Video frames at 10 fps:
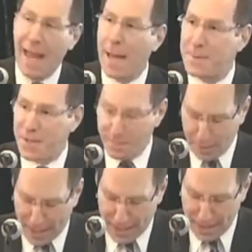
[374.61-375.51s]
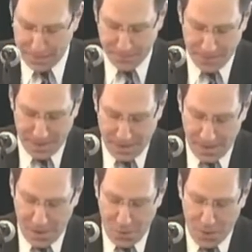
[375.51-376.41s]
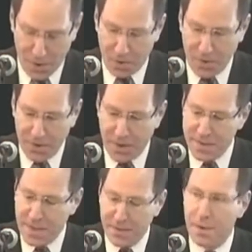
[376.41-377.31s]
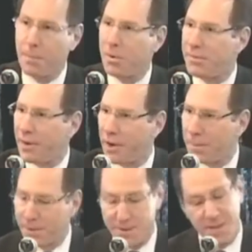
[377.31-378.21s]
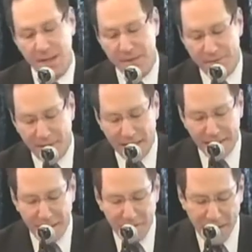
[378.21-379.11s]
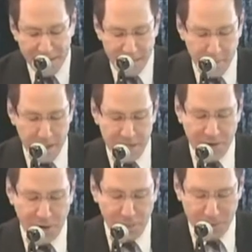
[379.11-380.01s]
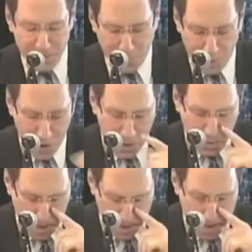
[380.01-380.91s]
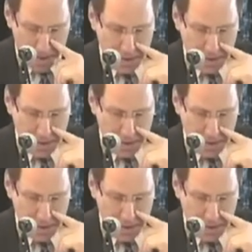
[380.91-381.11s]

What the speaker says: absent planning, we know that there's a number of variables, and I've identified some of these variables for you